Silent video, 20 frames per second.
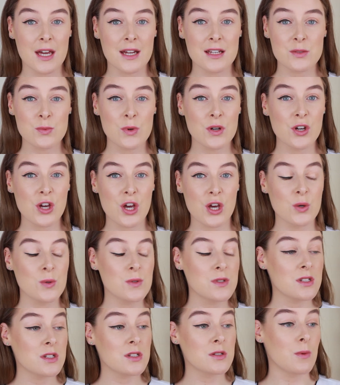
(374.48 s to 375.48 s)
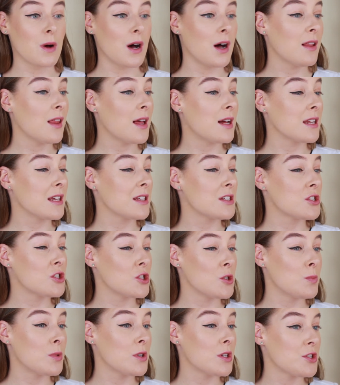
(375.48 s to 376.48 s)
That is one coat as well and it's
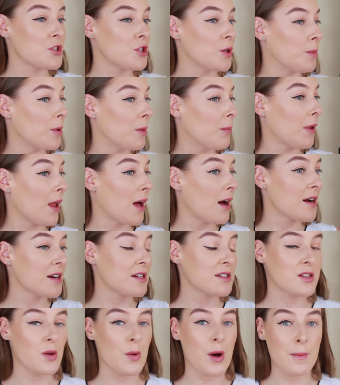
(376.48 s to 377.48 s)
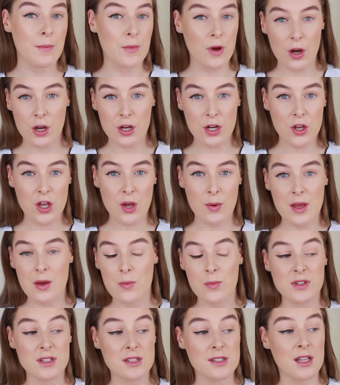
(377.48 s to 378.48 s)
super, super black. So I'm not going to go
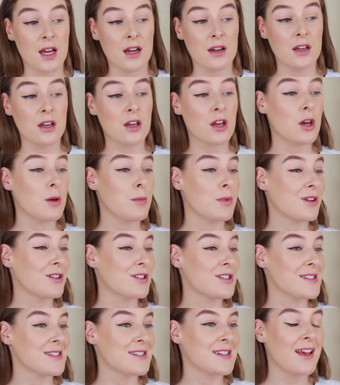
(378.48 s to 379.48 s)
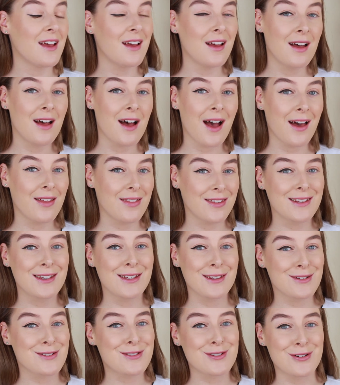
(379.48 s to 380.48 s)
in with a second coat because I think
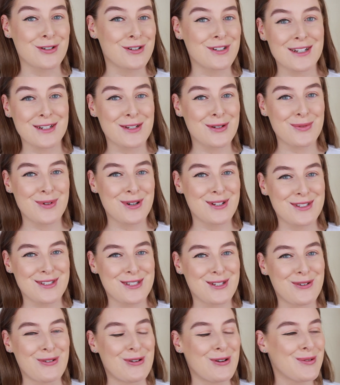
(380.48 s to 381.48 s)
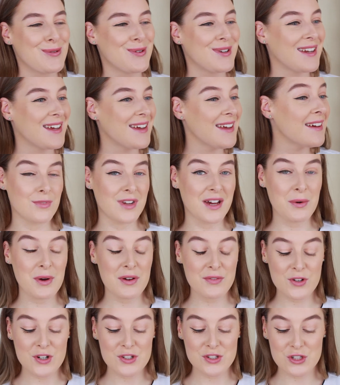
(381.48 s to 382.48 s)
it looks good. I don't want to ruin it. Now
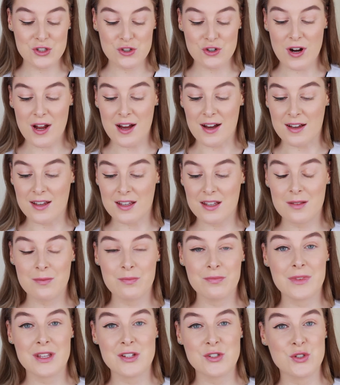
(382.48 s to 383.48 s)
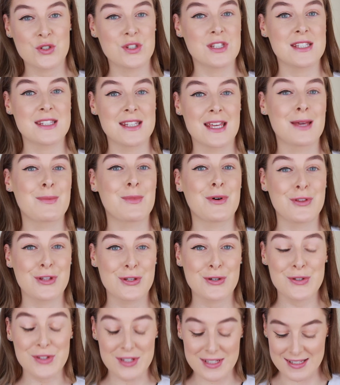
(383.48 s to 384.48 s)
I've got to try and do the same on
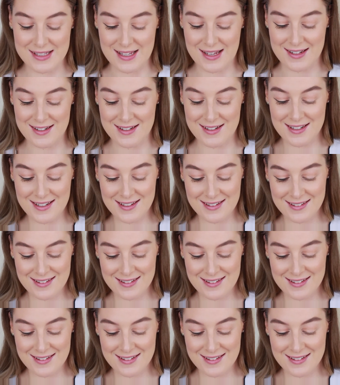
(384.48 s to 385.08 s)
the other side.